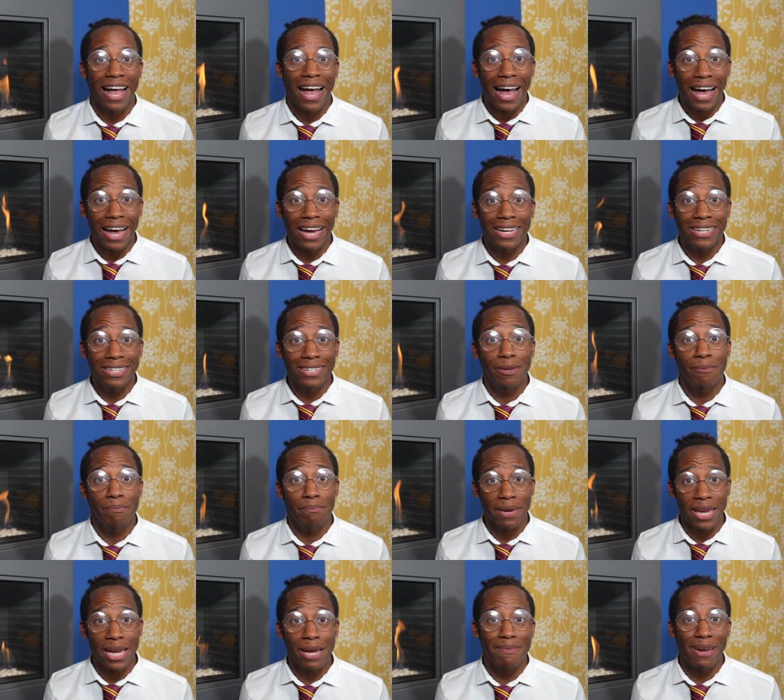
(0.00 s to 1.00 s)
and
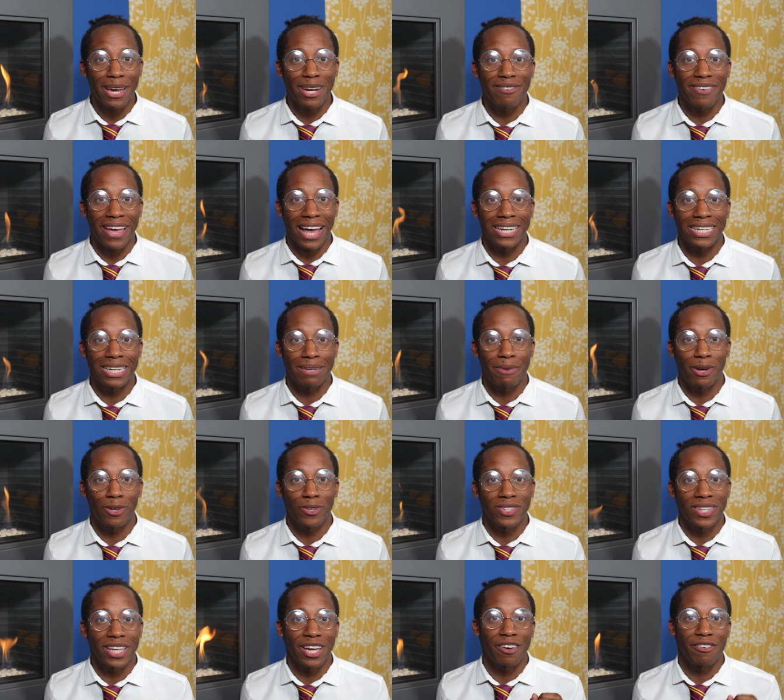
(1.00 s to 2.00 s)
being made of candy
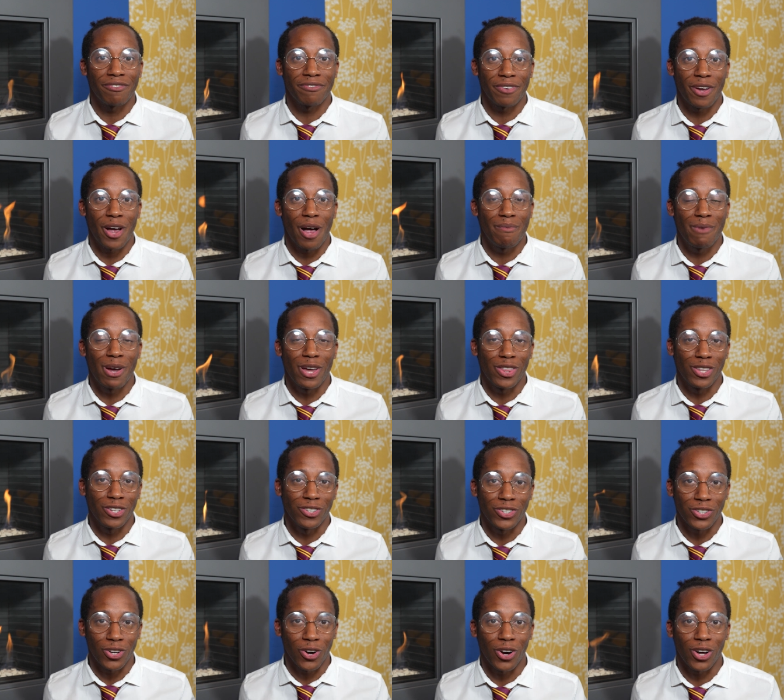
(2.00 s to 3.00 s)
melts, they are firmer than
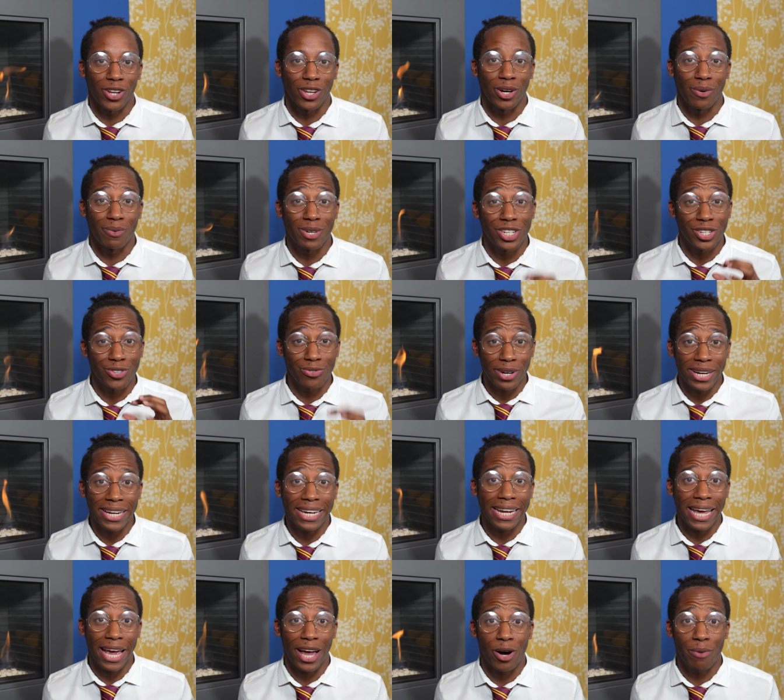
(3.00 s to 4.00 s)
chocolate, which is really
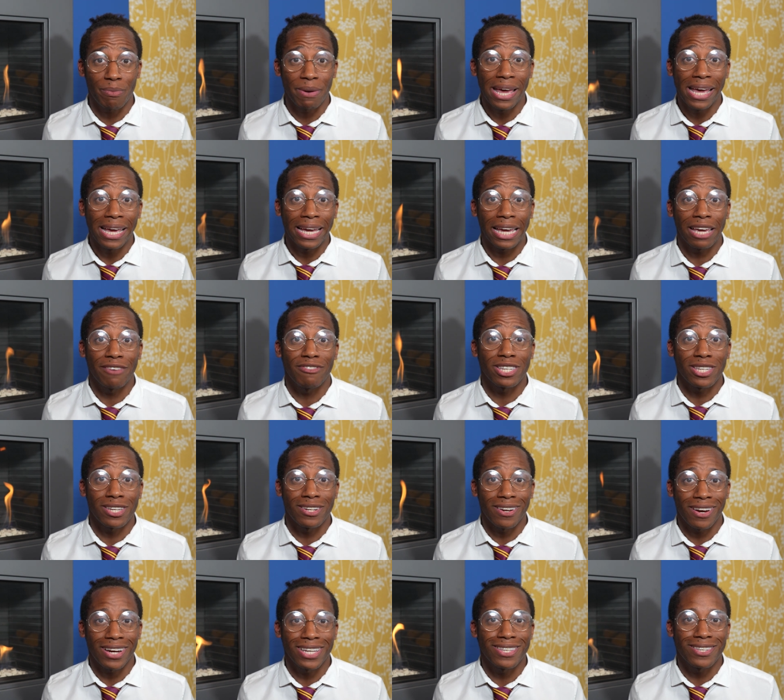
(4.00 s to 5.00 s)
gonna help give us a
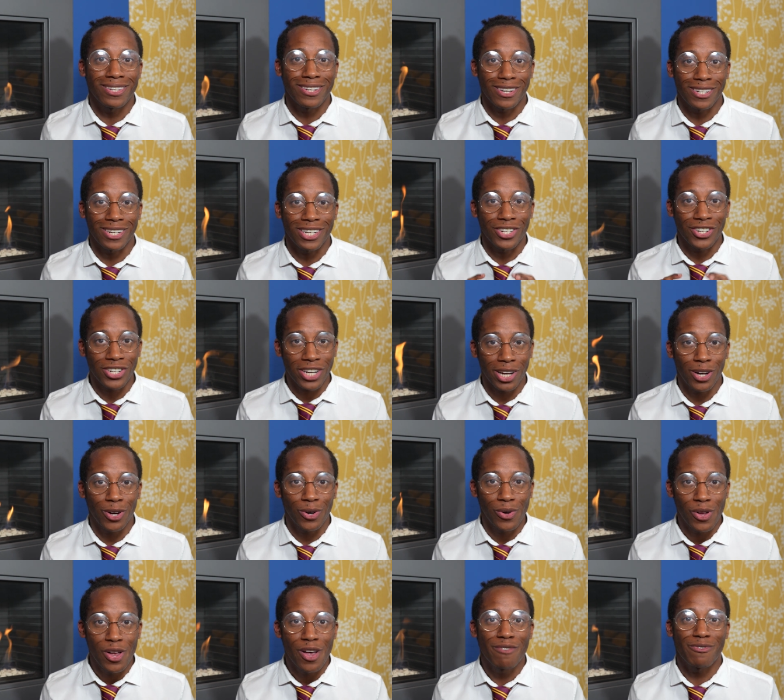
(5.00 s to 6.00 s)
nice sturdy
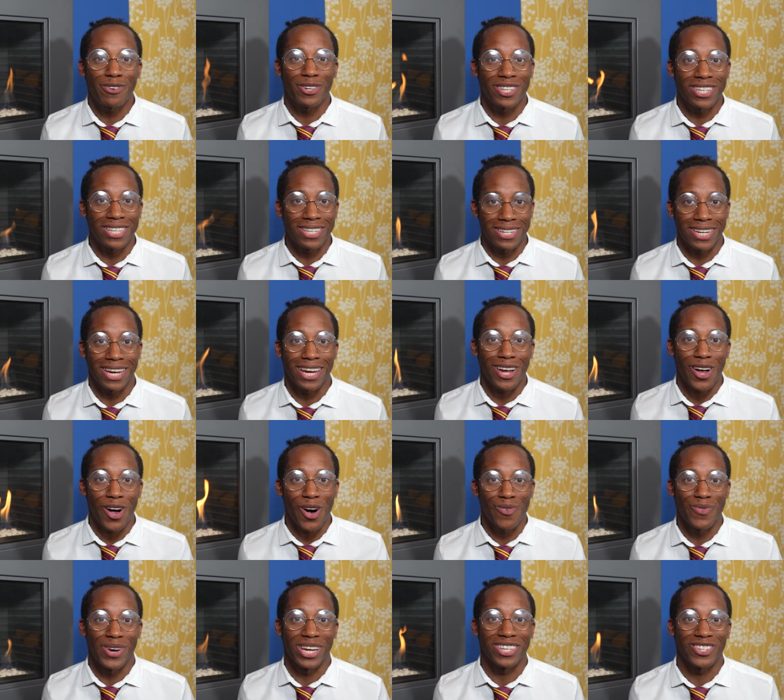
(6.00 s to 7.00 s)
shell for us to stick our
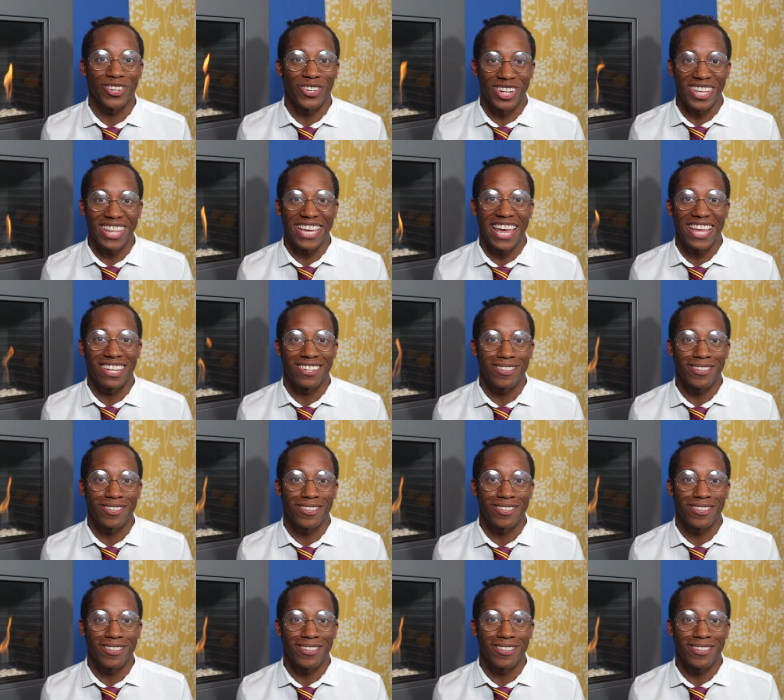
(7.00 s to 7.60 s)
wings on at the end.